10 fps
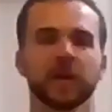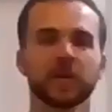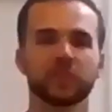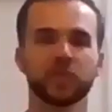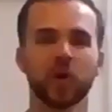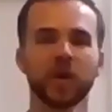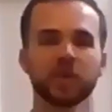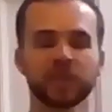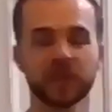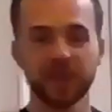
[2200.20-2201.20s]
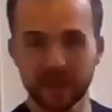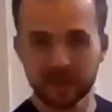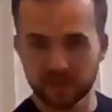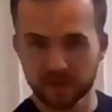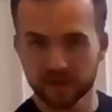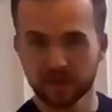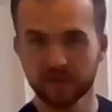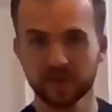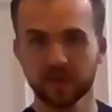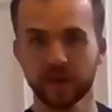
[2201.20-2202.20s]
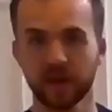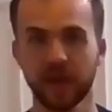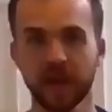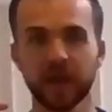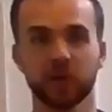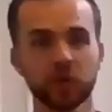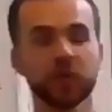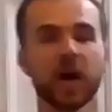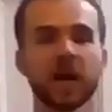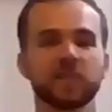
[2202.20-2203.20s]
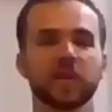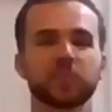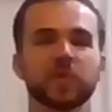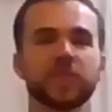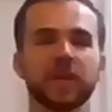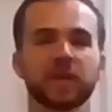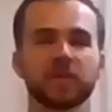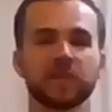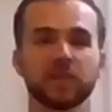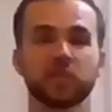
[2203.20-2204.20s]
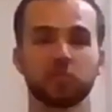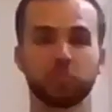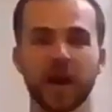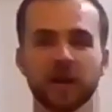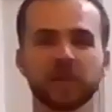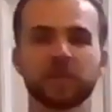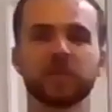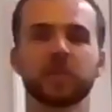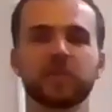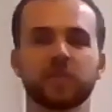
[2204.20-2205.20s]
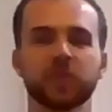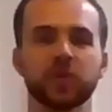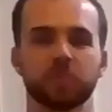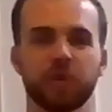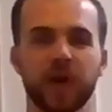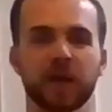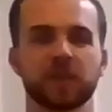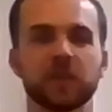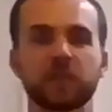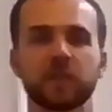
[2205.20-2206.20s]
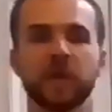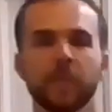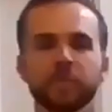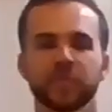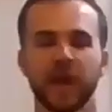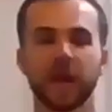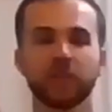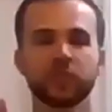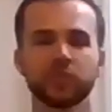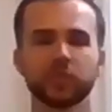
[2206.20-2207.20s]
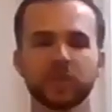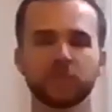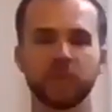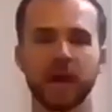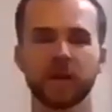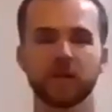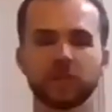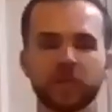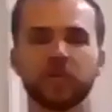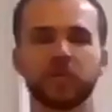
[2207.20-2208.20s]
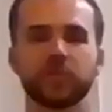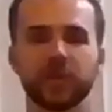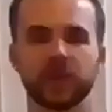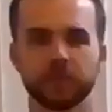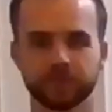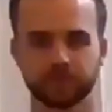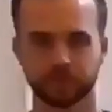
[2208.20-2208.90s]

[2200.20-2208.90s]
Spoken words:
To get a good concept of the ictus into practice, so this is for you to practice, as you're doing these patterns that we're doing,